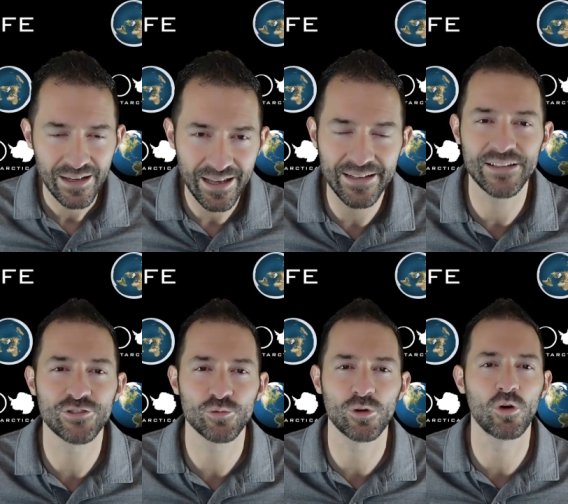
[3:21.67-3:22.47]
And
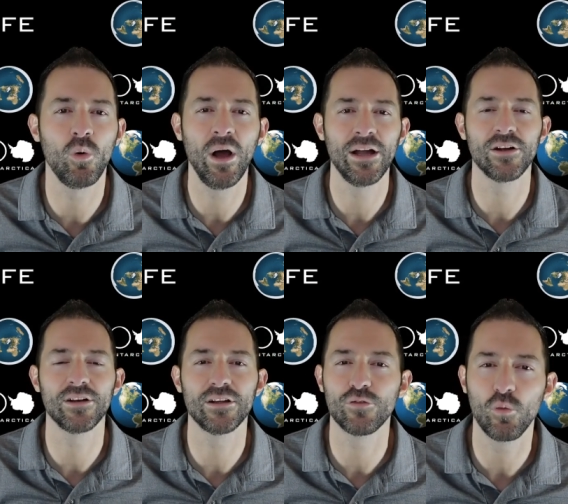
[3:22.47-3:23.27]
it's required
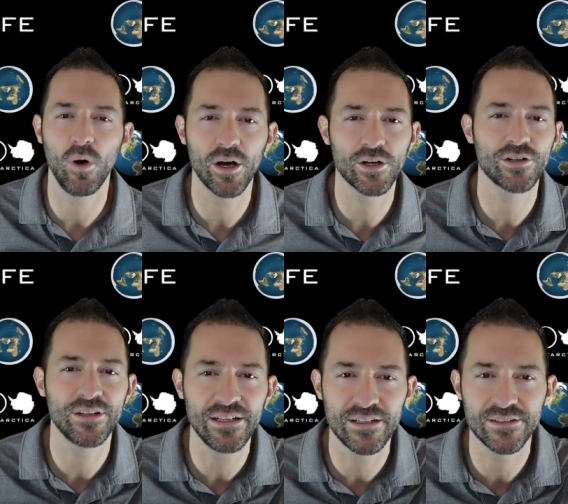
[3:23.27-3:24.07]
if water
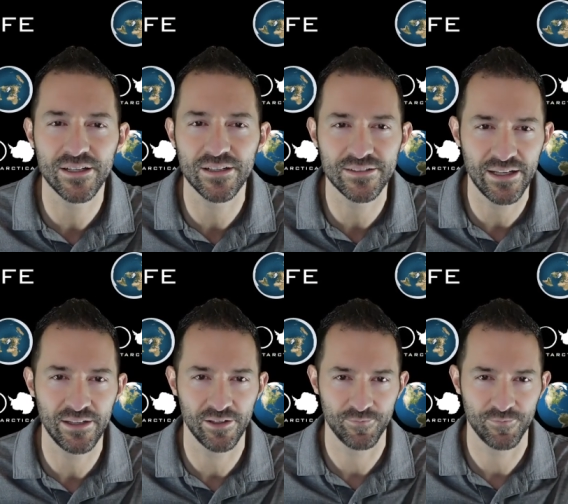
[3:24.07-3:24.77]
needs a container.